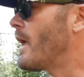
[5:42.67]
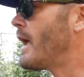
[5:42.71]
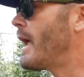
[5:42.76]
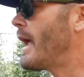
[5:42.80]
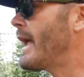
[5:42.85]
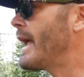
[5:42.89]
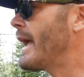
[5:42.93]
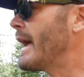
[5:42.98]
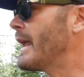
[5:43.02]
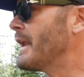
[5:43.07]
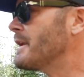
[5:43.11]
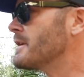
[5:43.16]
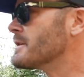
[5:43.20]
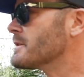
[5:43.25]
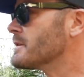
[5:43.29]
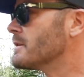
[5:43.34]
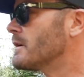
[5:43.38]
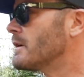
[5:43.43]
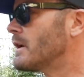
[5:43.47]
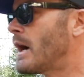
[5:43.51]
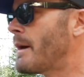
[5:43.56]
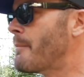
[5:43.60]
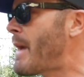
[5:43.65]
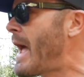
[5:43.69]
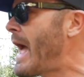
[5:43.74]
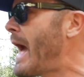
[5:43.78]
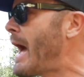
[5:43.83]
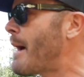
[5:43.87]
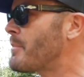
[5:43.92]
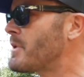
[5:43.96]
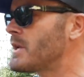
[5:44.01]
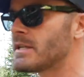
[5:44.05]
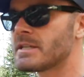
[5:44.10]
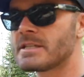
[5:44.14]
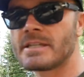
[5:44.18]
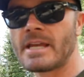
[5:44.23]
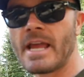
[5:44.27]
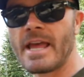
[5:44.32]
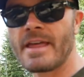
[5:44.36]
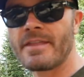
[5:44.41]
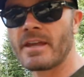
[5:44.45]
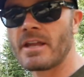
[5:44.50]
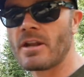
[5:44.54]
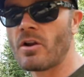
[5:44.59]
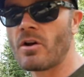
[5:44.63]
and I'm happy to
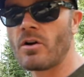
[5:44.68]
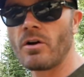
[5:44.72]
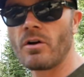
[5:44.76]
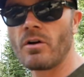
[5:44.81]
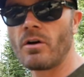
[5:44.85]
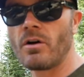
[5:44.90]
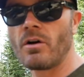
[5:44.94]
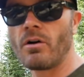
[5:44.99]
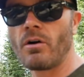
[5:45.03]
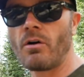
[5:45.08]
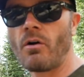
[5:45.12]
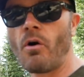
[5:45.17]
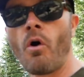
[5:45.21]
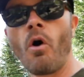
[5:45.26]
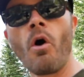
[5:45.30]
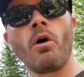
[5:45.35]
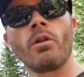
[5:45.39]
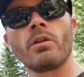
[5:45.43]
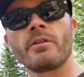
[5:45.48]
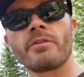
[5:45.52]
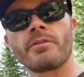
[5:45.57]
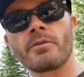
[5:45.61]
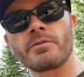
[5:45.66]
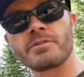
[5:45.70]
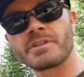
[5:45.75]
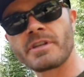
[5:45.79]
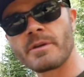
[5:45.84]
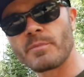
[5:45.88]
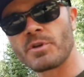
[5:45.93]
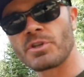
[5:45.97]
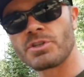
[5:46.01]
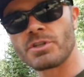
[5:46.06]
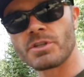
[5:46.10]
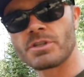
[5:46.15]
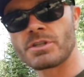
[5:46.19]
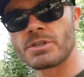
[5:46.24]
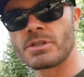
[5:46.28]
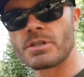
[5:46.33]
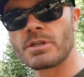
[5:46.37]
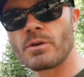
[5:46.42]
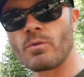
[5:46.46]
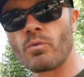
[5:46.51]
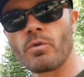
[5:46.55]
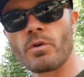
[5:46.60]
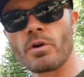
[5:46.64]
say that all of those
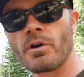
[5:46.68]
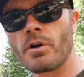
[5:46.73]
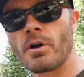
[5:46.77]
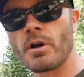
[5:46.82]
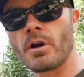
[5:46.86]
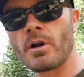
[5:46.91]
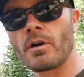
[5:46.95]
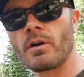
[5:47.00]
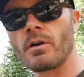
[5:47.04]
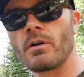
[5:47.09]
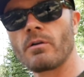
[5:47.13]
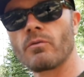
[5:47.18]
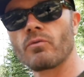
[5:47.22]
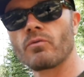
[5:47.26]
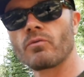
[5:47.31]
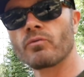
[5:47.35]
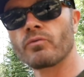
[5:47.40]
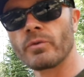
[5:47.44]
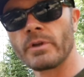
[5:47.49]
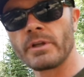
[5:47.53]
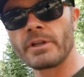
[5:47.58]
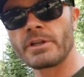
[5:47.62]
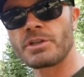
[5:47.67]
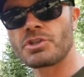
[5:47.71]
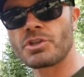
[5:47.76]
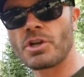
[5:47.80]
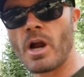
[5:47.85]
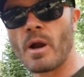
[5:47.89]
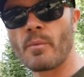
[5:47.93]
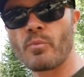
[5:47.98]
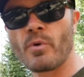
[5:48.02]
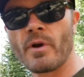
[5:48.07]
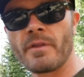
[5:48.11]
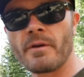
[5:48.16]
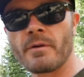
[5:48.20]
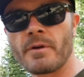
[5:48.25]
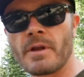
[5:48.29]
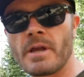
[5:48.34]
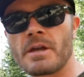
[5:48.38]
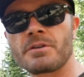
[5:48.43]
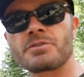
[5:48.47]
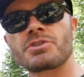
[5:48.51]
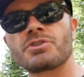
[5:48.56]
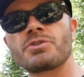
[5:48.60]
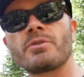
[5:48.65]
images were really sharp, whether
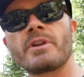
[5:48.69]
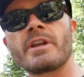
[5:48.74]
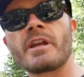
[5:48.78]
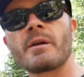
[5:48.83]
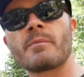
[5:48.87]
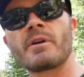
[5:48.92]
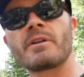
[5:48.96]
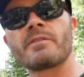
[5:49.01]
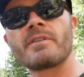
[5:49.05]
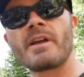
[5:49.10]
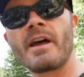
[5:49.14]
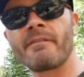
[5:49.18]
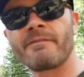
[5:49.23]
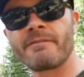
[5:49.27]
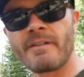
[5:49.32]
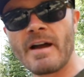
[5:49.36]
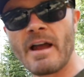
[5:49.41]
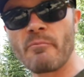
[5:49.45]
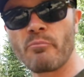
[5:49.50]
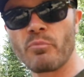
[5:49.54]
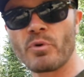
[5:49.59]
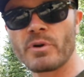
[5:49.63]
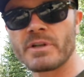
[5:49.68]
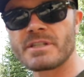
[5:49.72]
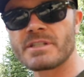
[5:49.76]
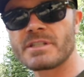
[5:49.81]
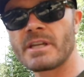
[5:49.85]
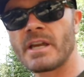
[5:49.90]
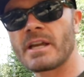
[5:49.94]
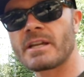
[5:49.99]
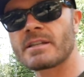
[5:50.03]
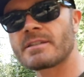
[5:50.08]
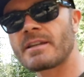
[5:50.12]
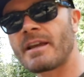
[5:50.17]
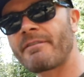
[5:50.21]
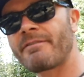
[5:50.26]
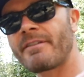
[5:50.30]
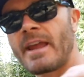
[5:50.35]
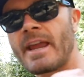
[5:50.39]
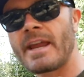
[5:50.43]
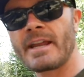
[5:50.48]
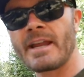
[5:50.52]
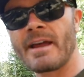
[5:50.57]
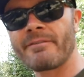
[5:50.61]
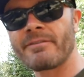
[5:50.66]
I was shooting them at f five point six, f
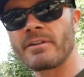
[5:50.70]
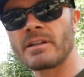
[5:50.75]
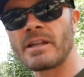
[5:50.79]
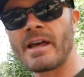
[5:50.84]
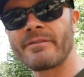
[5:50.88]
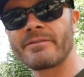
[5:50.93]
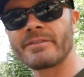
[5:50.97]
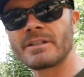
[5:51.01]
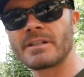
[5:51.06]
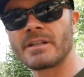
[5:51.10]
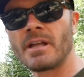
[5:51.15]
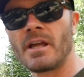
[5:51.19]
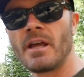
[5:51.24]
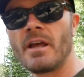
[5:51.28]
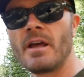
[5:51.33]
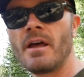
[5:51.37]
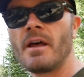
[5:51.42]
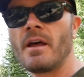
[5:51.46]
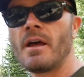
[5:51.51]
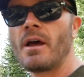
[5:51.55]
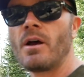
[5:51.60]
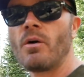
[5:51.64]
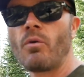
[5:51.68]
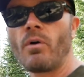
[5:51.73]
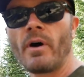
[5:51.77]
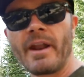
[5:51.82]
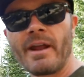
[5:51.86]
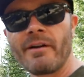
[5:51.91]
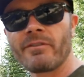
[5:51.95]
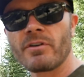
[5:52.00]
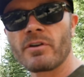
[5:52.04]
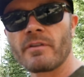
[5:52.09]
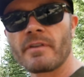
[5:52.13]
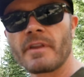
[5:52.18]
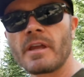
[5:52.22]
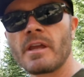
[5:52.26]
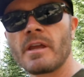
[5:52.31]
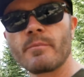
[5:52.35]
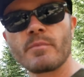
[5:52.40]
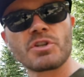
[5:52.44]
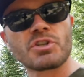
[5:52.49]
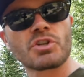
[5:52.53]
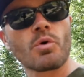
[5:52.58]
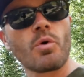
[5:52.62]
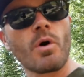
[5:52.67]
eight, f eleven, whatever. The
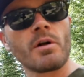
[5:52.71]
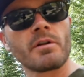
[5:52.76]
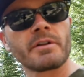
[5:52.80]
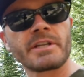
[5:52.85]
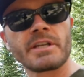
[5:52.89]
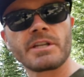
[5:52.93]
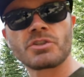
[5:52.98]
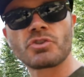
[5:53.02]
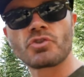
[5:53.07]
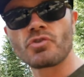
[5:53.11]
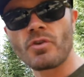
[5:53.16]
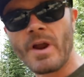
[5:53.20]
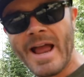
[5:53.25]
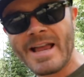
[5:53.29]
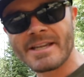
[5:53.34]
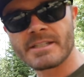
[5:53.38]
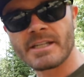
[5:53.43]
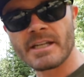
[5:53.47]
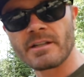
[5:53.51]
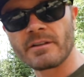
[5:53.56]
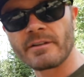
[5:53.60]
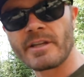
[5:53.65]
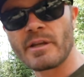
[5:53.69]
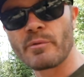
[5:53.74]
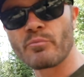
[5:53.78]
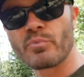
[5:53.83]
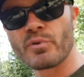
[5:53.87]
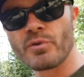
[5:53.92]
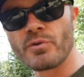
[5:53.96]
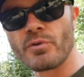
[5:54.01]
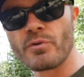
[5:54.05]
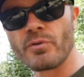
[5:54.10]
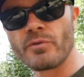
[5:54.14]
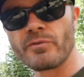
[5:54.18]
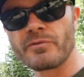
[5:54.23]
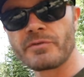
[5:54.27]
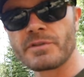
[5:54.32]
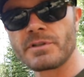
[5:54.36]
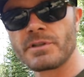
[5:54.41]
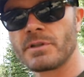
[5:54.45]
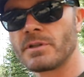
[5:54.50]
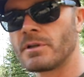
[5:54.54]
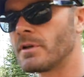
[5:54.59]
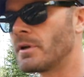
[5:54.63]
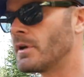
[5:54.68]
image quality is drastically improved